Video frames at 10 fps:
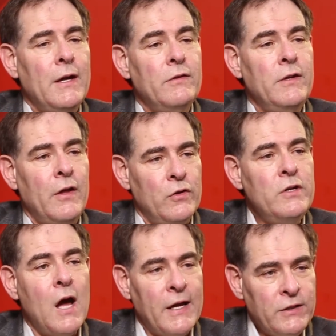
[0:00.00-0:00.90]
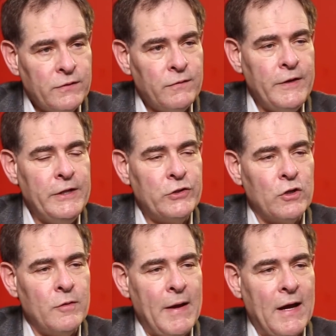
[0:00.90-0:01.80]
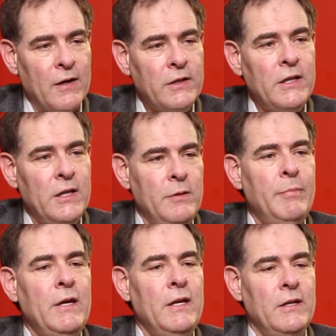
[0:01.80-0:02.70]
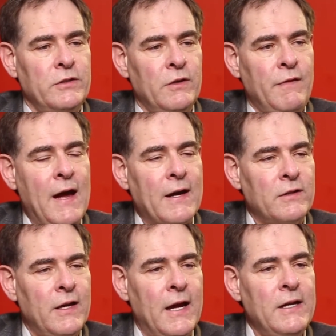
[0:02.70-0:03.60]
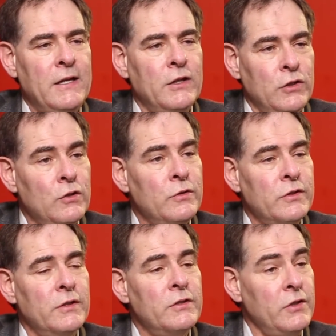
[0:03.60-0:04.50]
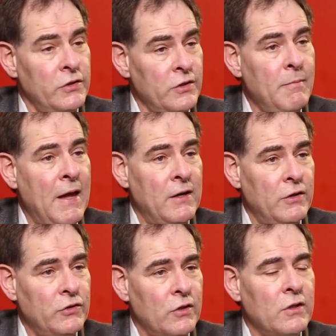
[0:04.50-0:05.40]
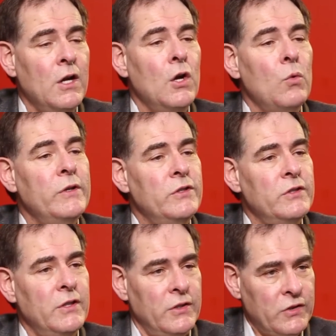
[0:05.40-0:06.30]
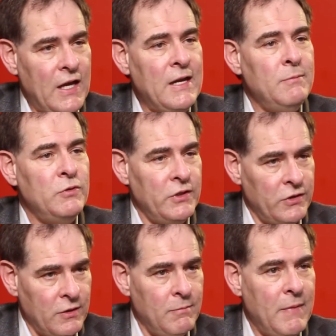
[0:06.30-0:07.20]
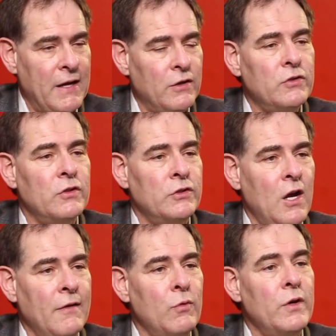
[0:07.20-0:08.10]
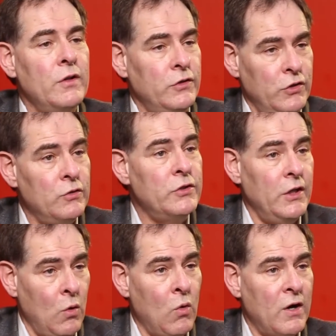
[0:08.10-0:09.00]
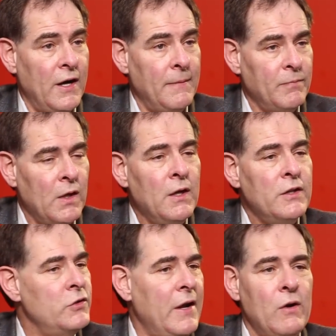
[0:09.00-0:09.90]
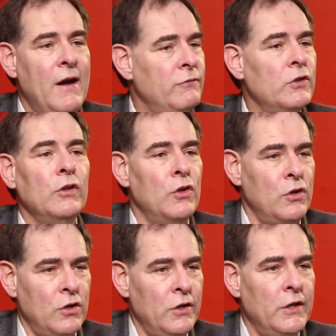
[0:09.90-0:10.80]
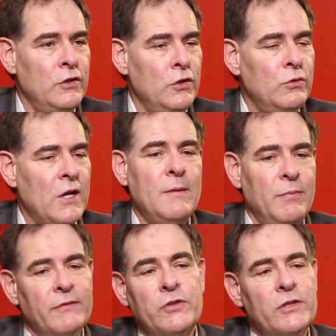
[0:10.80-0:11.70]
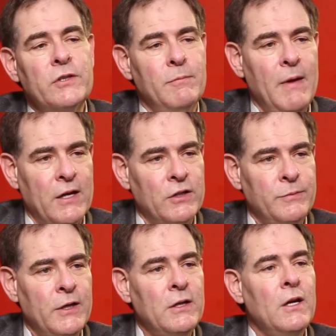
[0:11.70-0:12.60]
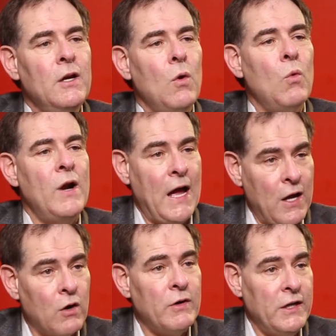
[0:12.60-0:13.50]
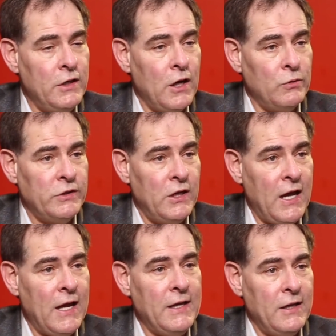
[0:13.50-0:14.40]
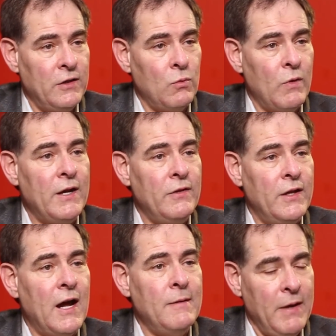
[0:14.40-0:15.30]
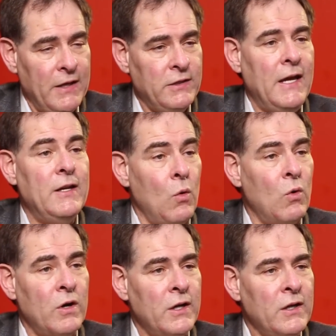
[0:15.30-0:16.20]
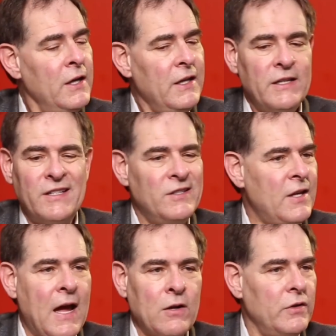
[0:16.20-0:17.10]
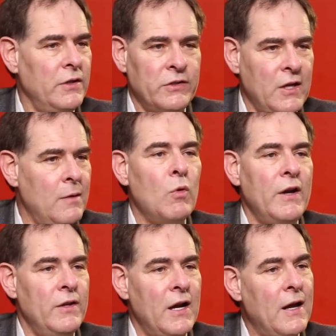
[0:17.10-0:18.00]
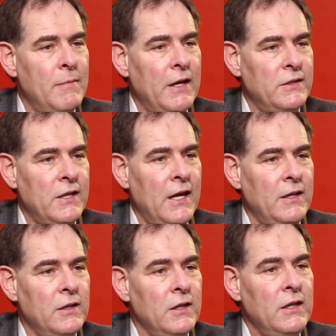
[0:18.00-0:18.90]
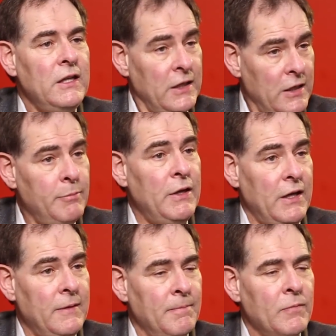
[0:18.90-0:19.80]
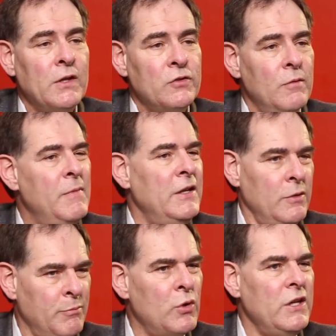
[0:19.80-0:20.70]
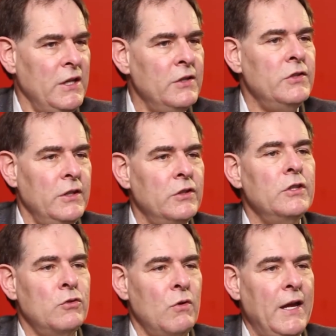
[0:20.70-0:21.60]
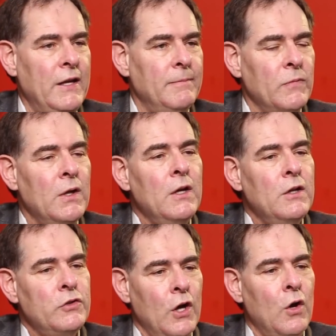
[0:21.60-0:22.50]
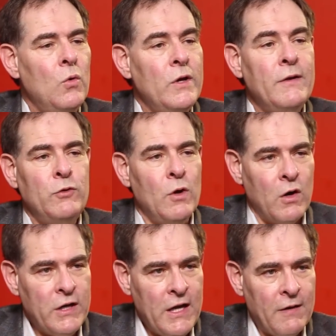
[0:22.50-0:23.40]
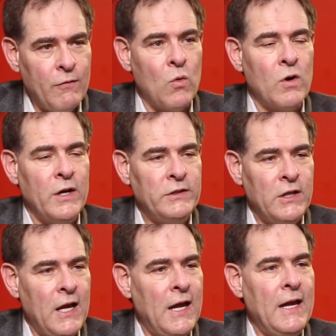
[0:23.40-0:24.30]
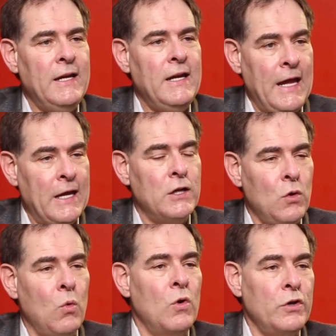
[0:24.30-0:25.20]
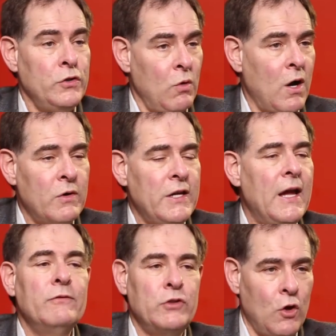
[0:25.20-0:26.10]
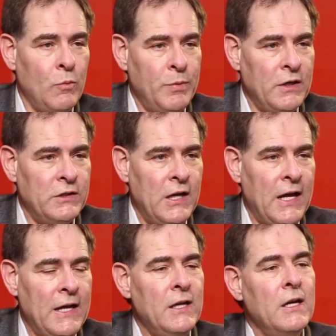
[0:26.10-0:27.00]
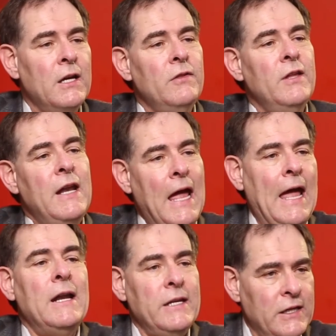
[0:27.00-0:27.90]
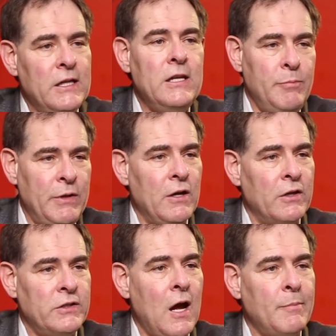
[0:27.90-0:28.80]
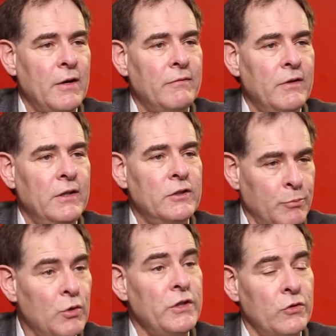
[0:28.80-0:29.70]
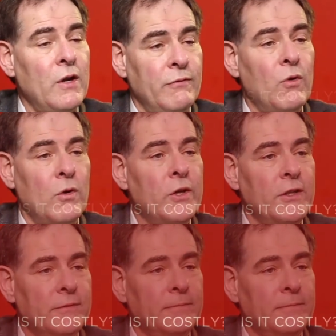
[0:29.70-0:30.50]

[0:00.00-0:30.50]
The other nice feature about EDP is the fact that it uses System Manager, which is the same System Manager software that's used in Aura. So I don't have to learn a new type of system management. What I already know today in the way that I maintain Aura is exactly the same way that I maintain EDP. So it makes it pretty easy to train. So if you already have Aura today and or you already have Scopia today, then adding EDP on top of it is pretty straightforward.